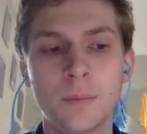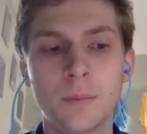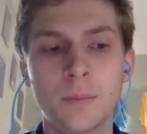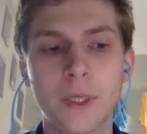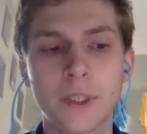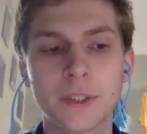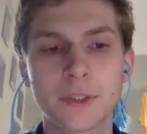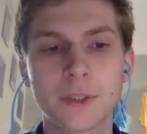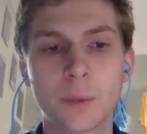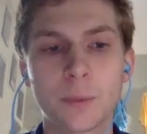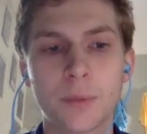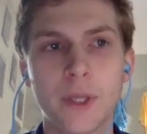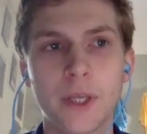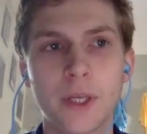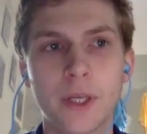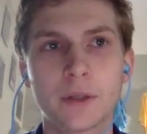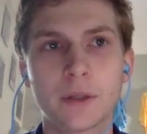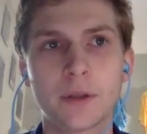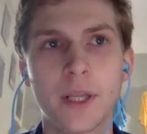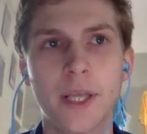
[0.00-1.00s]
But
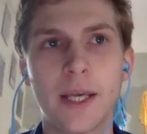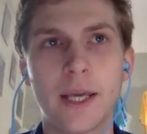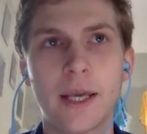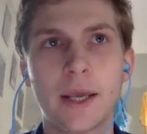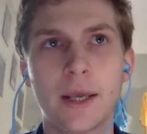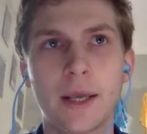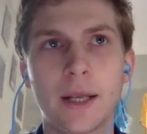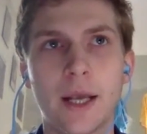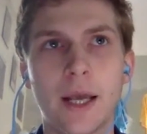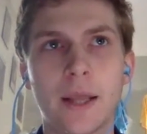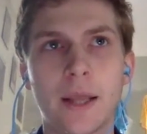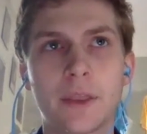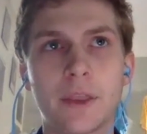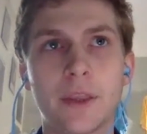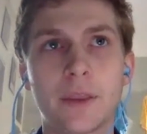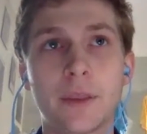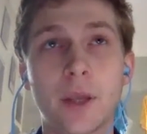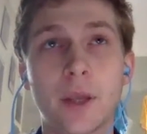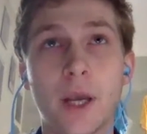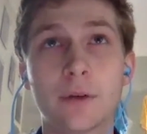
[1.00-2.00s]
something that
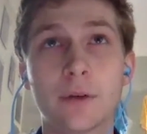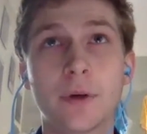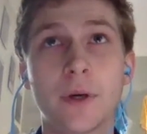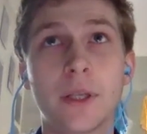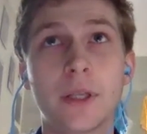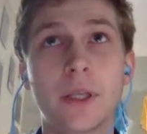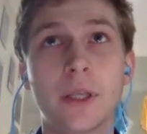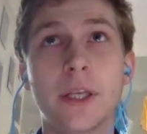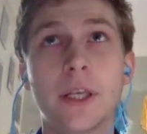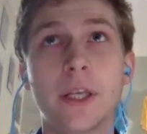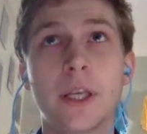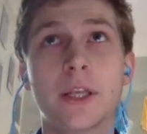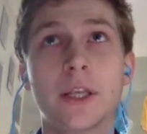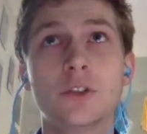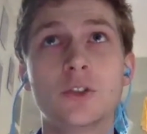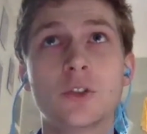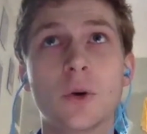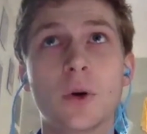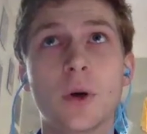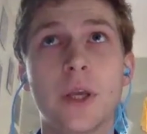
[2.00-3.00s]
I really
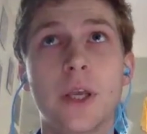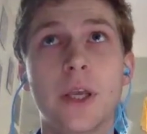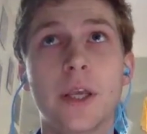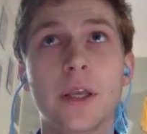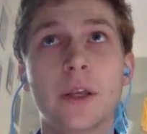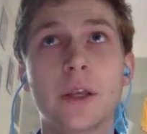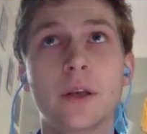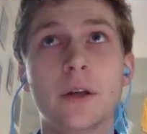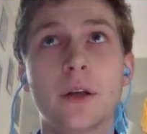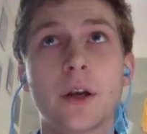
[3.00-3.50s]
enjoy,